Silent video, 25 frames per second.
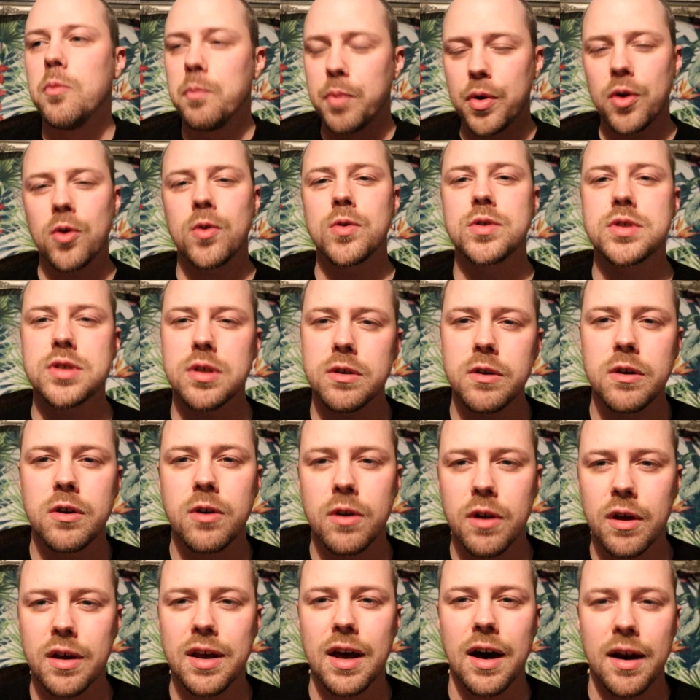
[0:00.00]
But also you
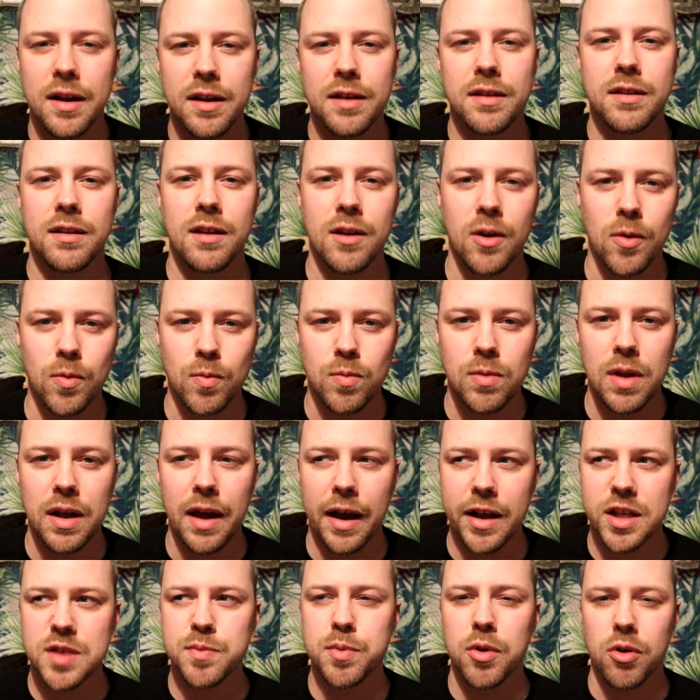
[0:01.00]
gotta kind of, you know,
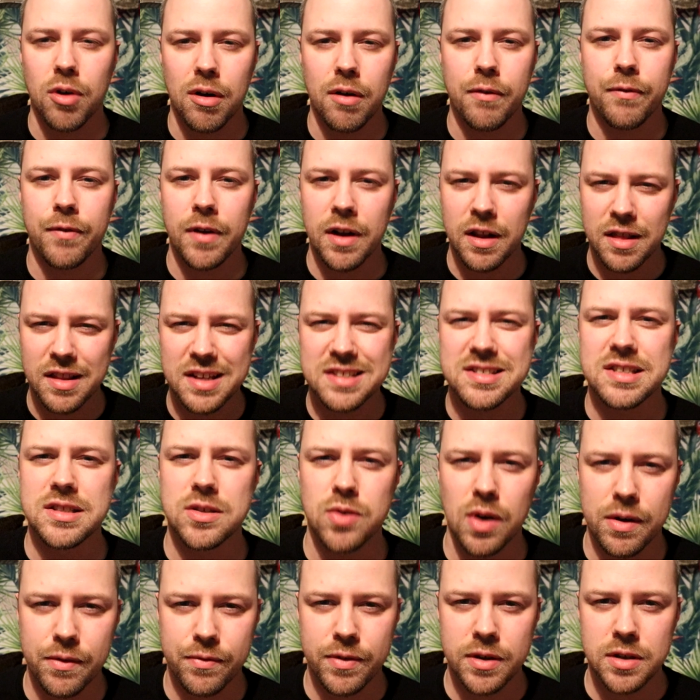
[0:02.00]
explore everything and listen
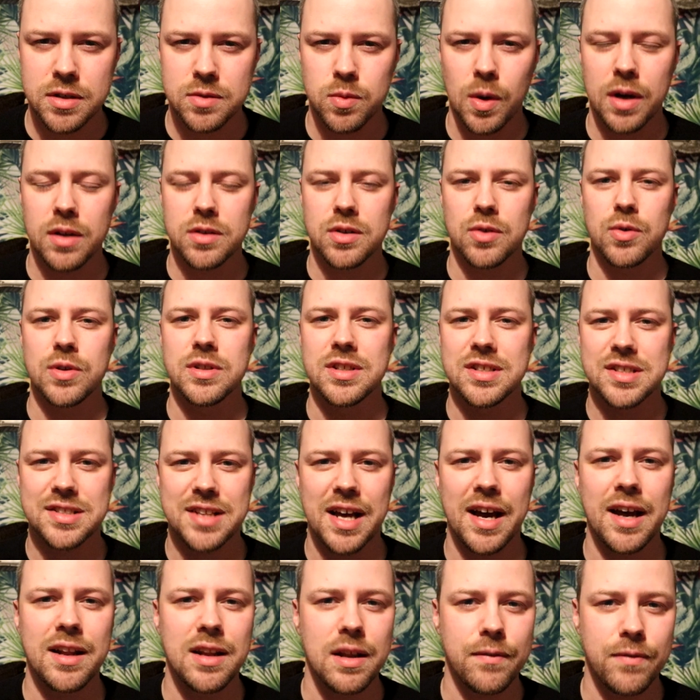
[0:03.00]
to everything as well to
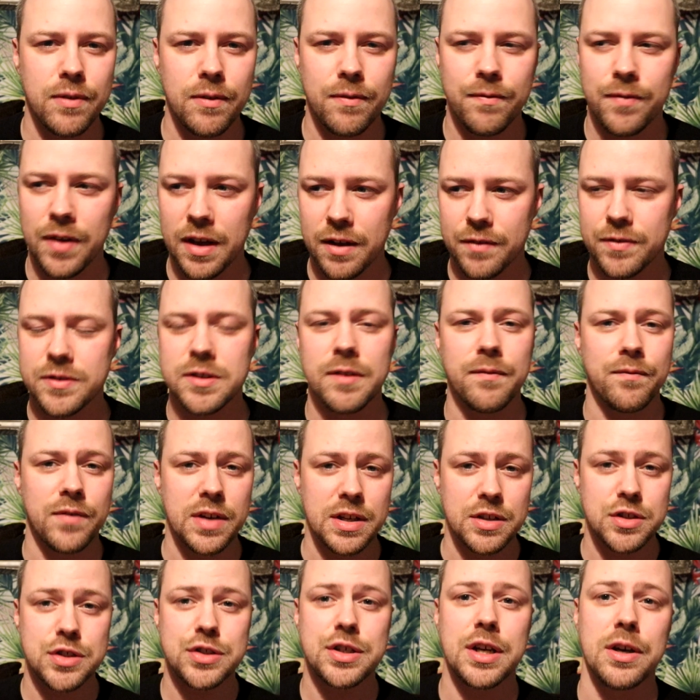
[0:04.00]
understand if you think
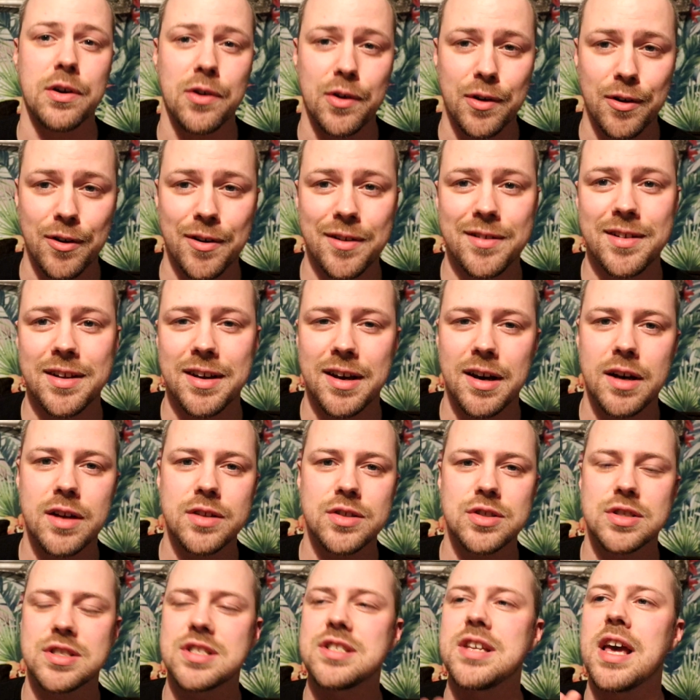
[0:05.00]
something's shit or not. You
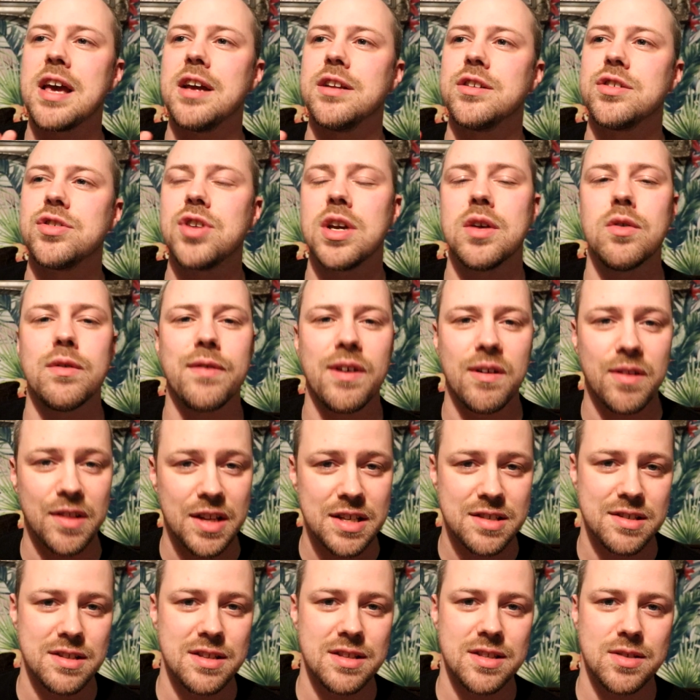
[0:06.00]
can't just say it's shit without
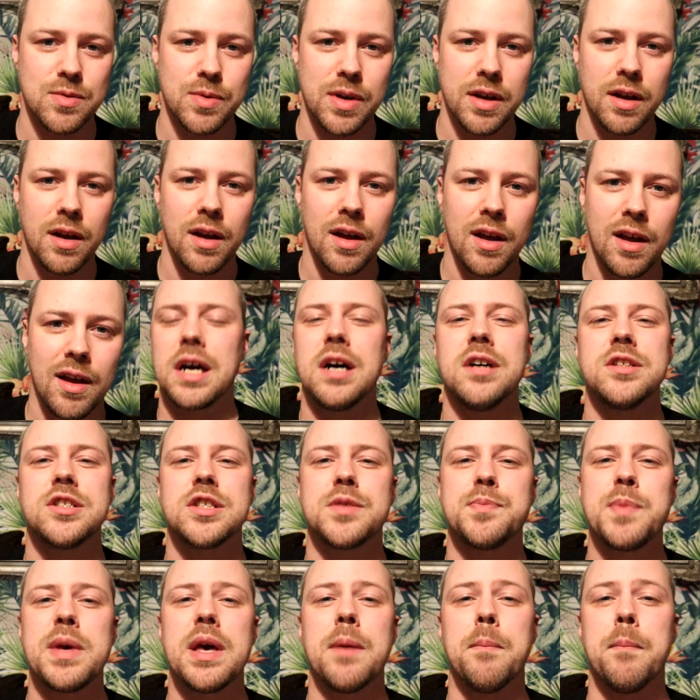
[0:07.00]
listening to it. Can't
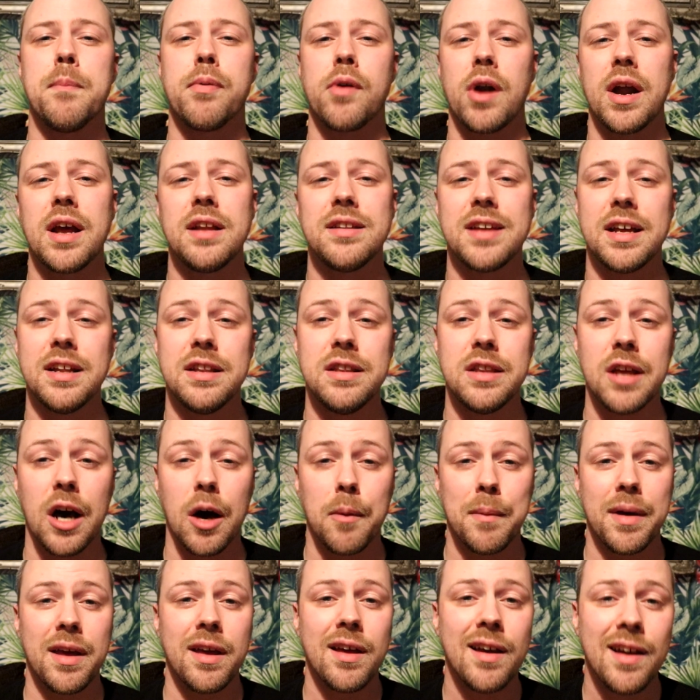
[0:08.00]
just be a brain dead
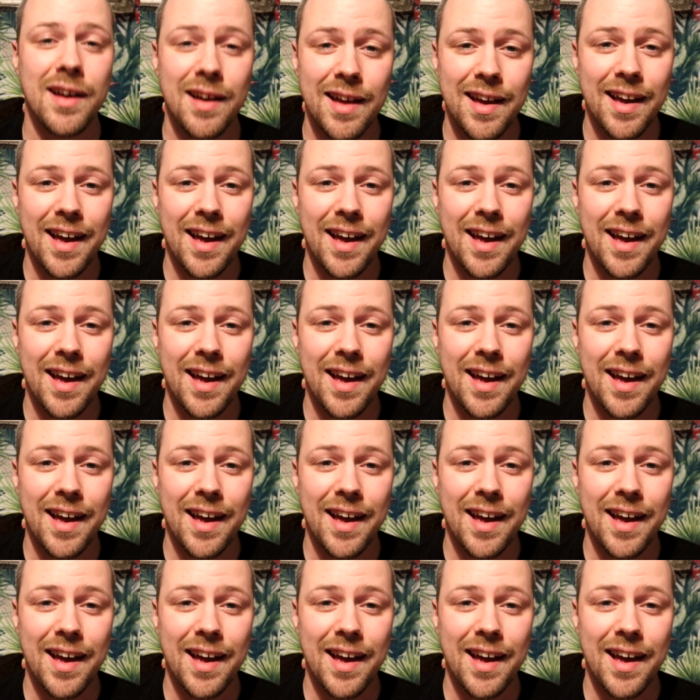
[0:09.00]
dummy